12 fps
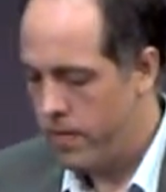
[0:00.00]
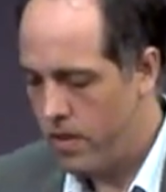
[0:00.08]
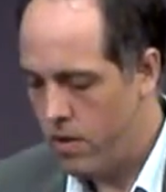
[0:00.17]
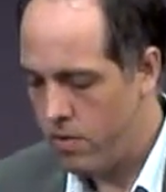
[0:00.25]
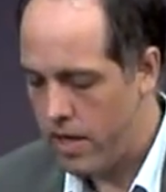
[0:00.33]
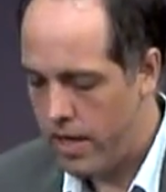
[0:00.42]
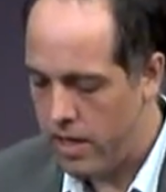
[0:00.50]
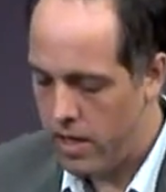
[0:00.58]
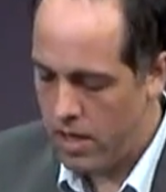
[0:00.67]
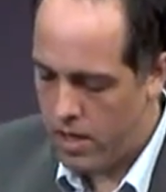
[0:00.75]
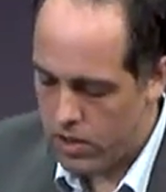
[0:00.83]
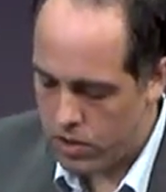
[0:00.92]
Okay,
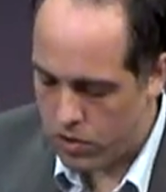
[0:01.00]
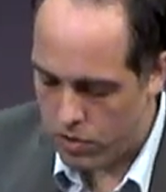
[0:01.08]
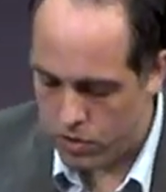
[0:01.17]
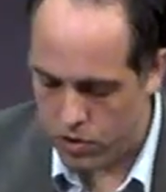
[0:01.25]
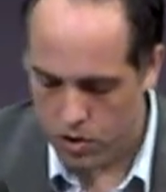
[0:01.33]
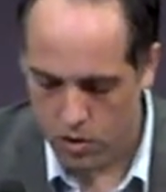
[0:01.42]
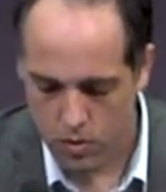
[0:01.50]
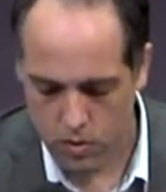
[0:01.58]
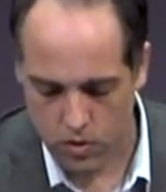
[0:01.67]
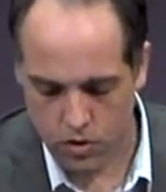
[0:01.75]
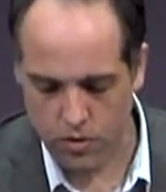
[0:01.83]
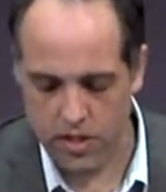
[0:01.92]
so, so,
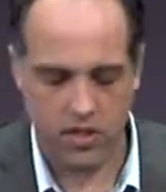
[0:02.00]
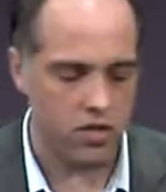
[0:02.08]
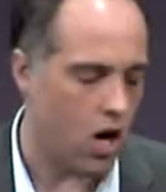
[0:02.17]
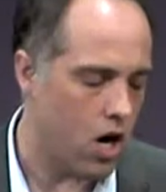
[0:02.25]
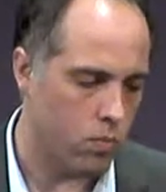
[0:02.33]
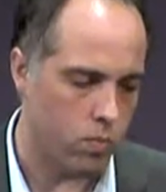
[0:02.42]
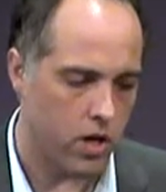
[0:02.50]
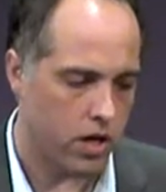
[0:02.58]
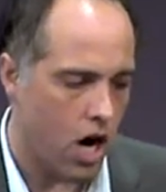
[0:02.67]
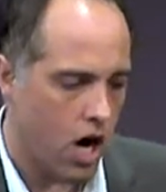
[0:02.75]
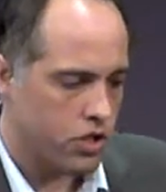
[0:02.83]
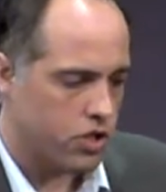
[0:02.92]
so this is hard work.
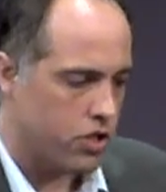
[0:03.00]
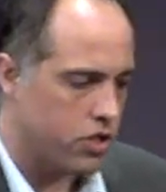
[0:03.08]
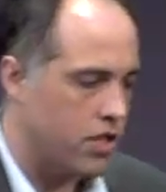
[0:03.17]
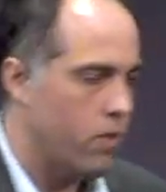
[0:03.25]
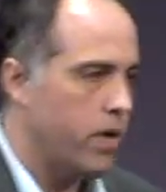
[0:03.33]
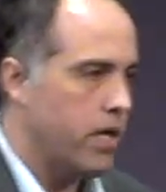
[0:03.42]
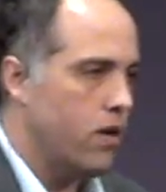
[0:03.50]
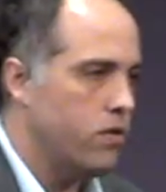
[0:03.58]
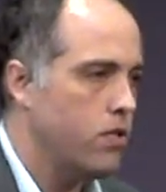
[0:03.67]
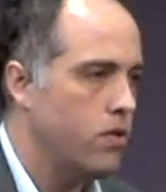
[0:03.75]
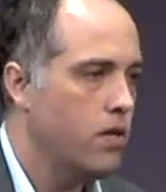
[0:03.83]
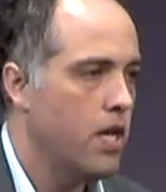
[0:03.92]
Our church that we go
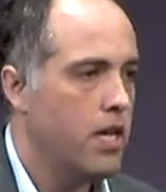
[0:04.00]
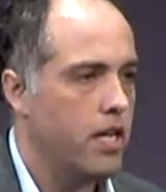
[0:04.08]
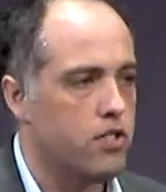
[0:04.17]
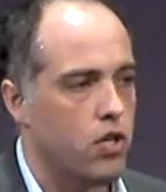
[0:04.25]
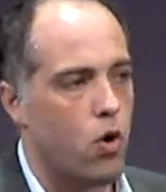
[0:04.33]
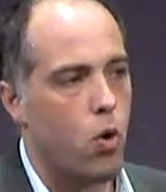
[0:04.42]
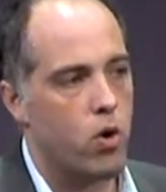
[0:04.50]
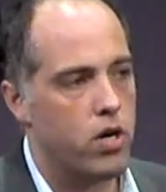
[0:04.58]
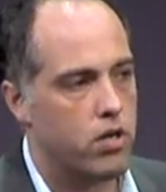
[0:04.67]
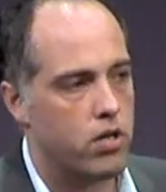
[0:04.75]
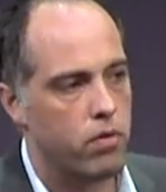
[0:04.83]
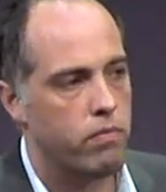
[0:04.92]
to is a
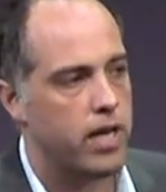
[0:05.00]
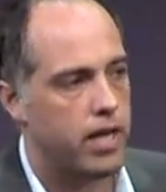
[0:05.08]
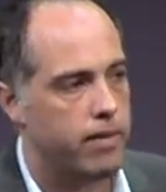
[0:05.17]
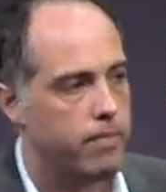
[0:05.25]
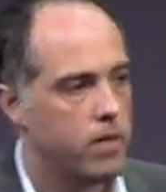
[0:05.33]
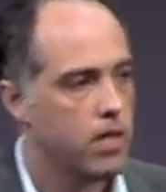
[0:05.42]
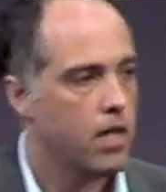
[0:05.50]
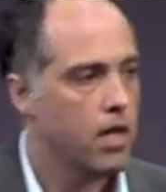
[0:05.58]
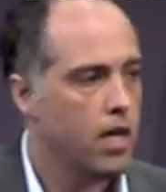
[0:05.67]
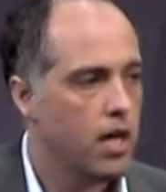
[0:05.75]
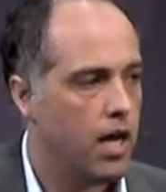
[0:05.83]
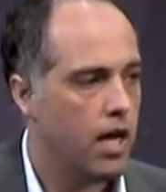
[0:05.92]
quarter Korean,
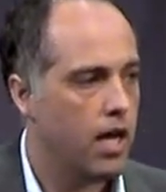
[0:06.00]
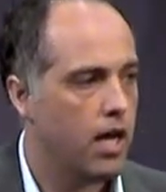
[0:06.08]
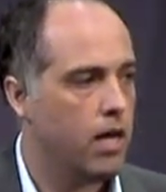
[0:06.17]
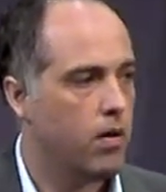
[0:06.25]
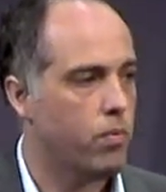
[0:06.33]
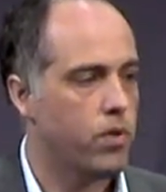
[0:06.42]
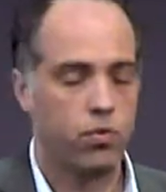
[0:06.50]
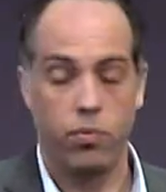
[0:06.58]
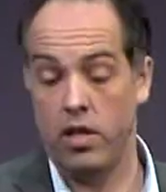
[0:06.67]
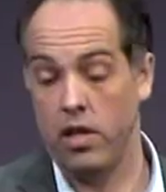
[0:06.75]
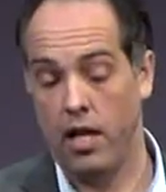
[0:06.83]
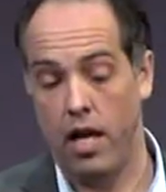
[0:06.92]
uh, which
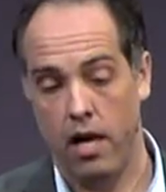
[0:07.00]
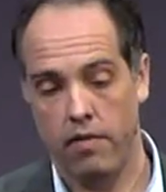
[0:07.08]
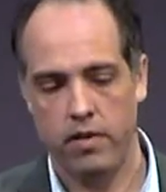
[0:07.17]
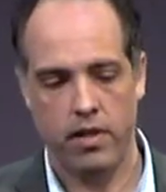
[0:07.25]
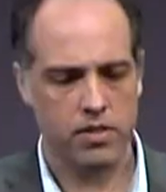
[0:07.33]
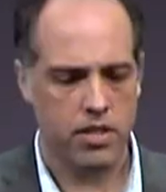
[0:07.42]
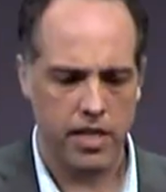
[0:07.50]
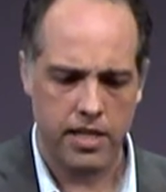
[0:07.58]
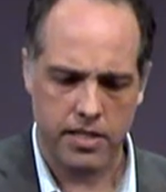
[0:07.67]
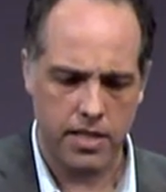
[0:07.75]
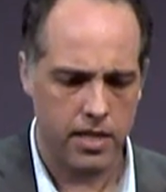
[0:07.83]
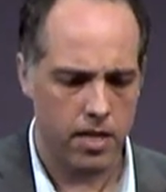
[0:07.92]
we love, and there's an
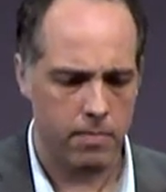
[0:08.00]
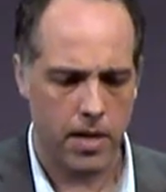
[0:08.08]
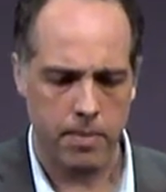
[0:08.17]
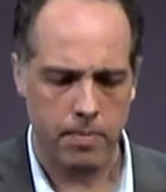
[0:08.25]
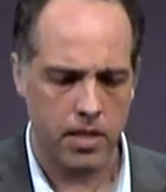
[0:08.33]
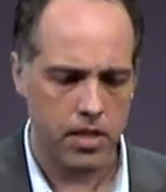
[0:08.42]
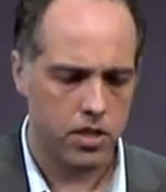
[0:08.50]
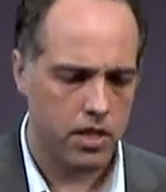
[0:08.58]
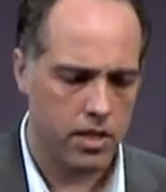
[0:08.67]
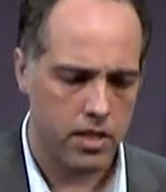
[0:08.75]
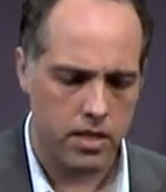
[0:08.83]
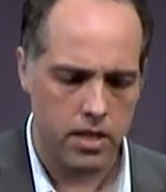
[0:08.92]
East Indian population,
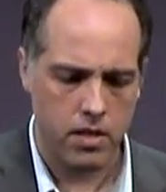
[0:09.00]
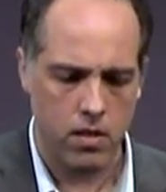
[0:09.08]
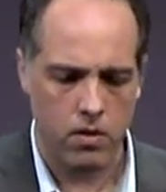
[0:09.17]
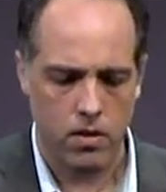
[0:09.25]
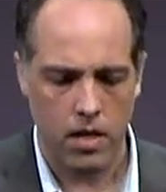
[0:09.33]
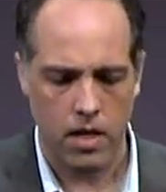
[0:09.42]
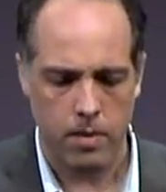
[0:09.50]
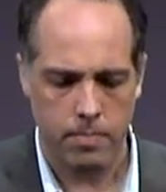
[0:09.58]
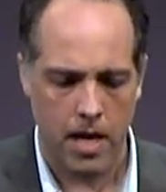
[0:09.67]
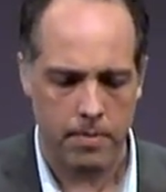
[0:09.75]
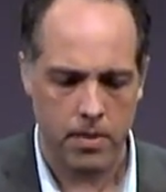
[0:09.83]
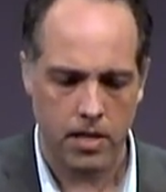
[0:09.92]
a Latino uh,
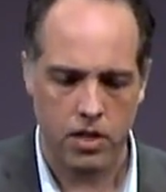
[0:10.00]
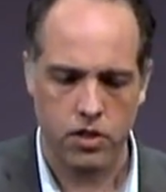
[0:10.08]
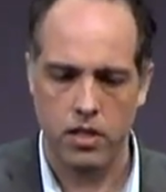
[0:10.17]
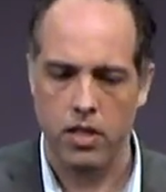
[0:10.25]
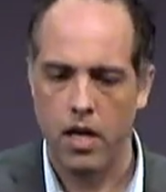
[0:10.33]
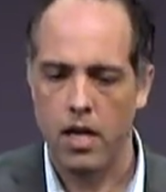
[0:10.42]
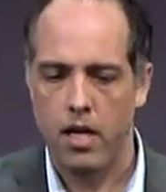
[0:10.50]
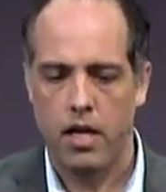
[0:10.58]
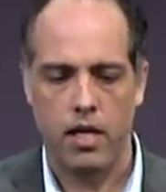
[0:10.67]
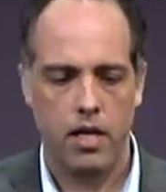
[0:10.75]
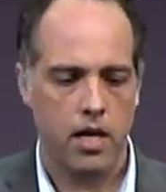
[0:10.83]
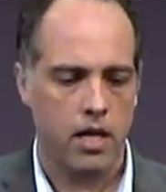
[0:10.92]
population,
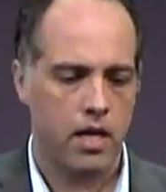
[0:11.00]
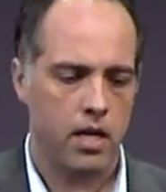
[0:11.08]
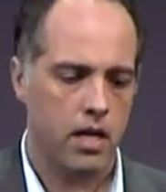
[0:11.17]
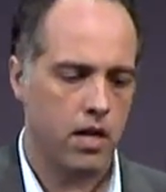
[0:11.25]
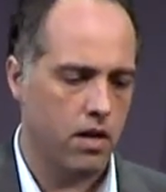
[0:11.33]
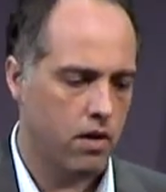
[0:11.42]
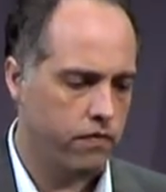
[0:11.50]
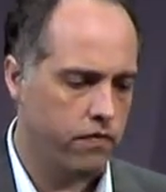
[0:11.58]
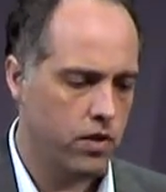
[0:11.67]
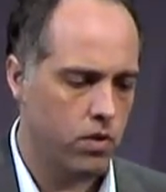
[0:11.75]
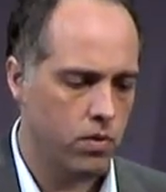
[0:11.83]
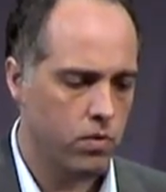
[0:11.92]
a, a, a
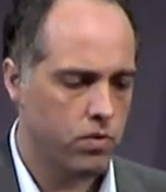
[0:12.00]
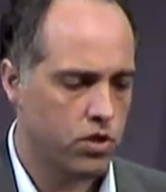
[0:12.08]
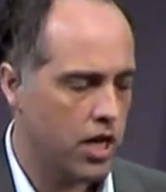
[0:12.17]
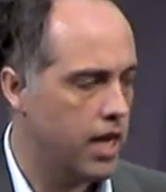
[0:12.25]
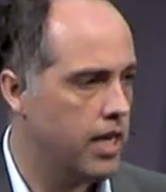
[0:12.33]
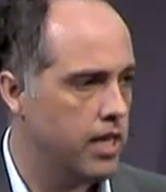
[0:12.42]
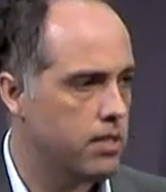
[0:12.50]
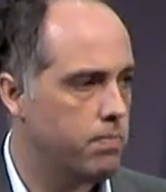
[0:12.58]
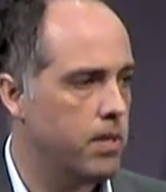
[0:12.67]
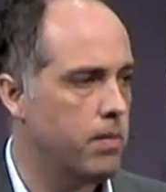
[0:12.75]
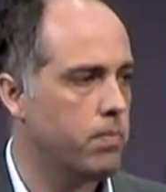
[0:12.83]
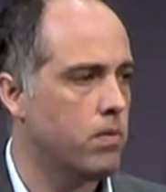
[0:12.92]
few Chinese
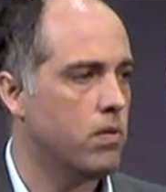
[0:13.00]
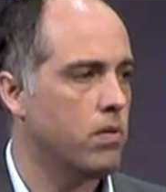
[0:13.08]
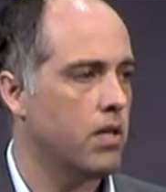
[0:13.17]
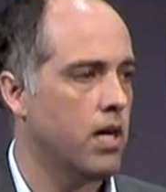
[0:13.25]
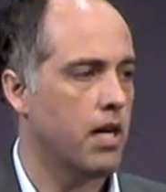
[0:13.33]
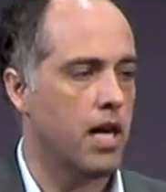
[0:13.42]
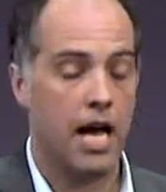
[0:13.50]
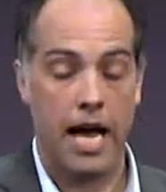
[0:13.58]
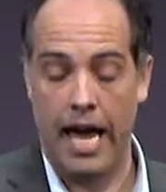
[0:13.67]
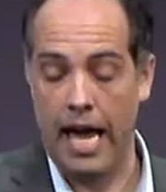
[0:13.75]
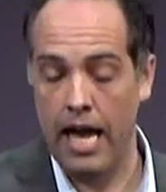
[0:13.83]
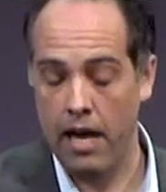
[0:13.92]
people, a, a
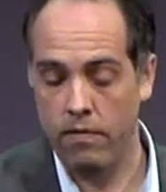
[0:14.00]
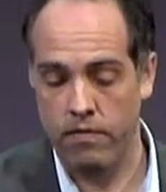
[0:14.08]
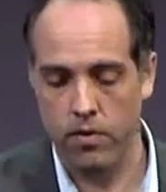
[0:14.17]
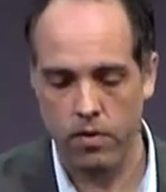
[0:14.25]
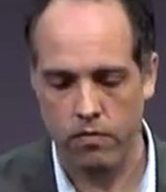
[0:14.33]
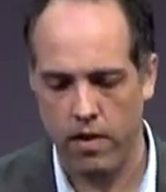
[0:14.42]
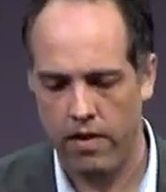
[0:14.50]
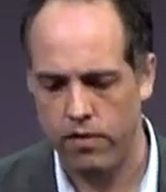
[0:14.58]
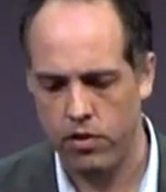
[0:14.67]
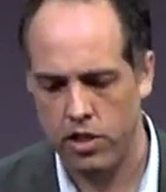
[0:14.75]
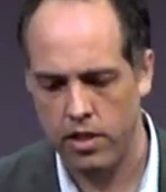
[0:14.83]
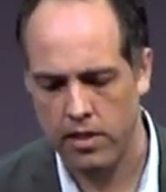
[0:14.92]
handful of
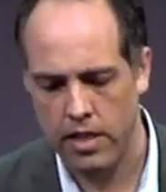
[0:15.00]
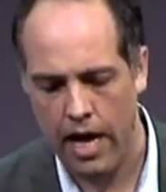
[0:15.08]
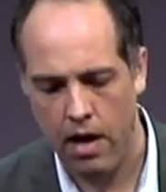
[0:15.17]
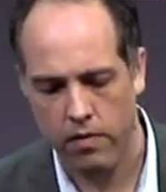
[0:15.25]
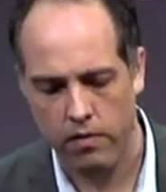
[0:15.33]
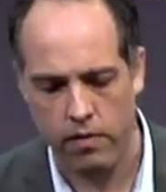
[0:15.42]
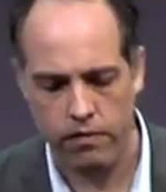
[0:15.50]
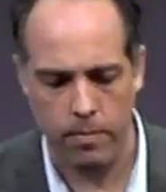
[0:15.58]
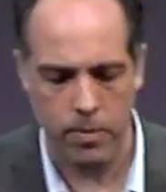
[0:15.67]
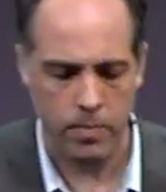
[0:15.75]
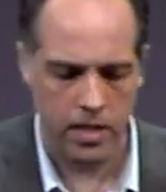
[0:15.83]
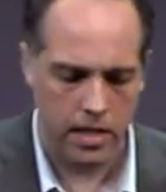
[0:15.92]
refugees now from
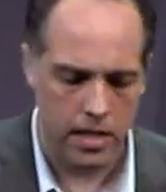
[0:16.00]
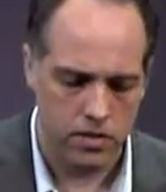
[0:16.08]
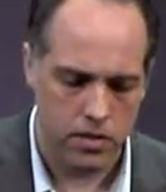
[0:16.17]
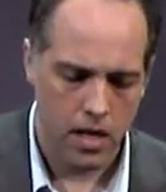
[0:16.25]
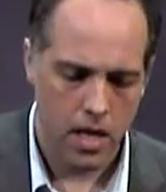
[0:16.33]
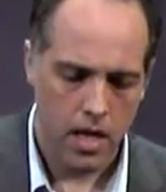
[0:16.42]
the Middle East.